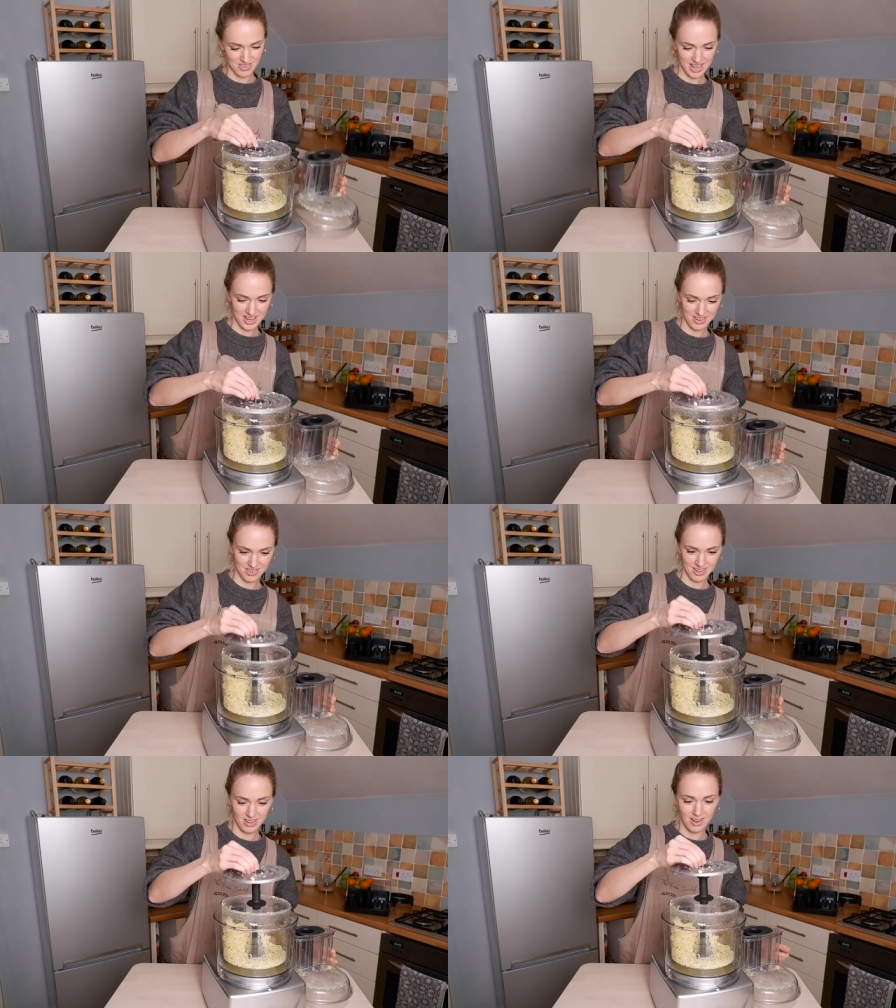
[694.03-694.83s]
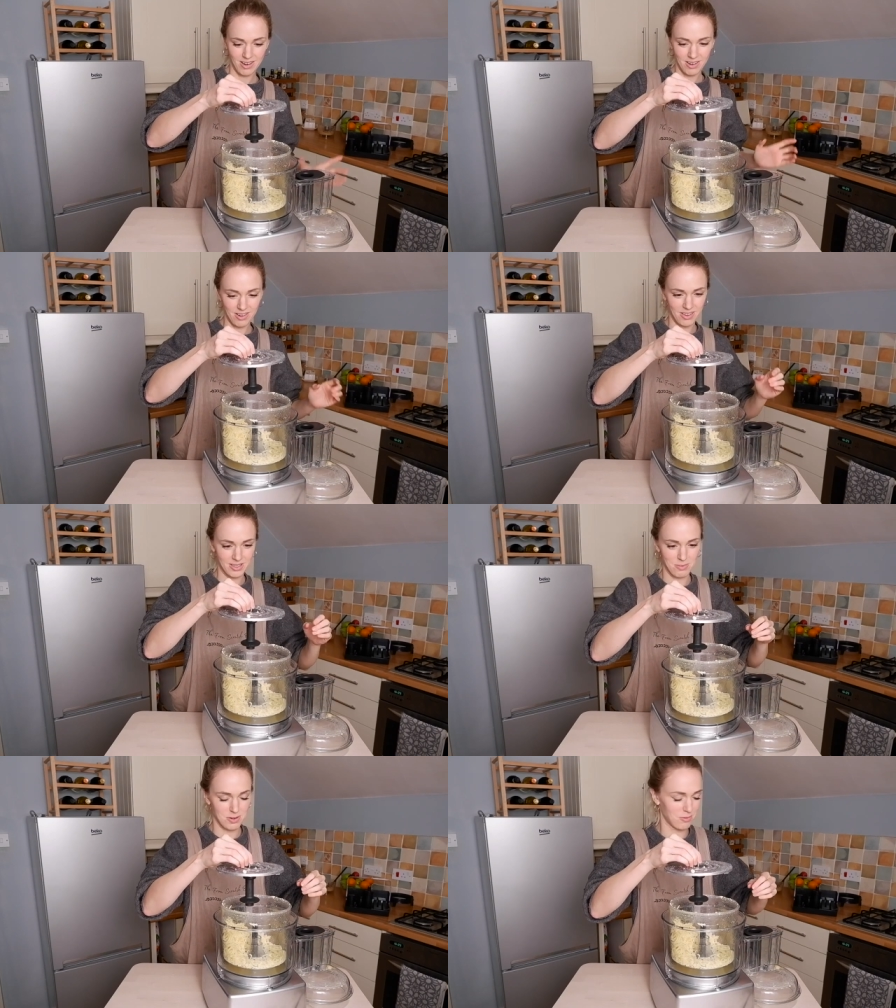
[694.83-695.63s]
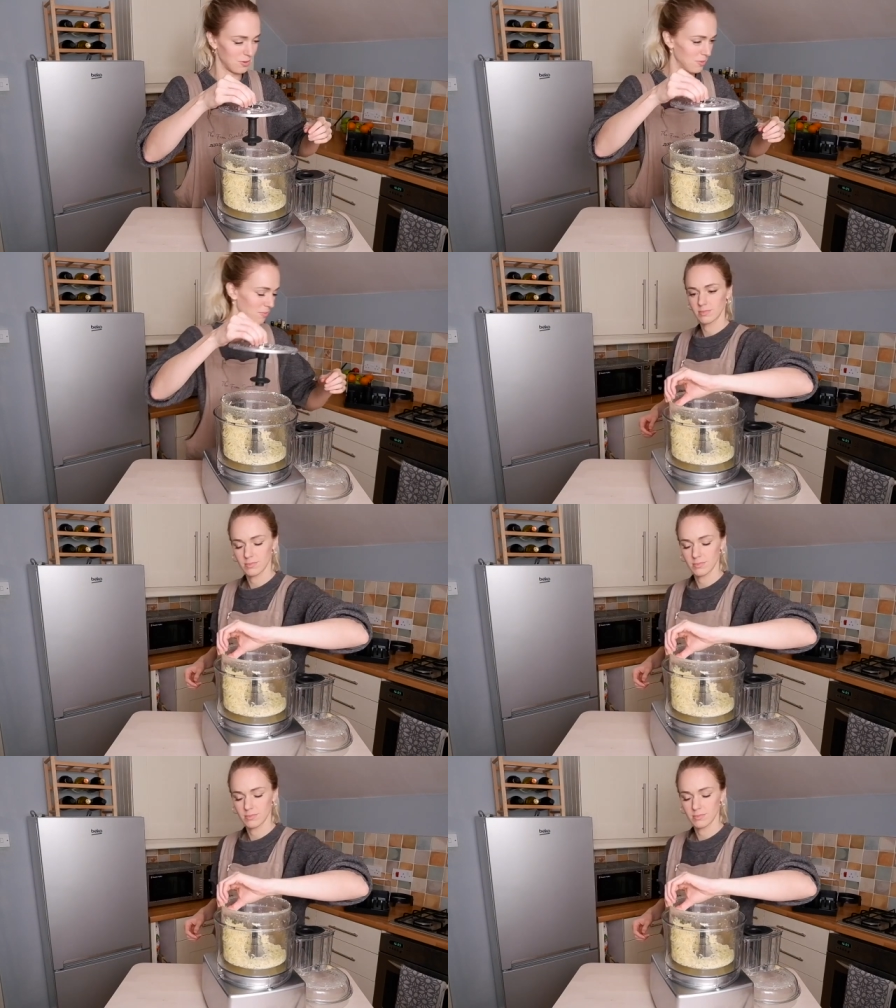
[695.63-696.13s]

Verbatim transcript: about. Oh, that's beautiful.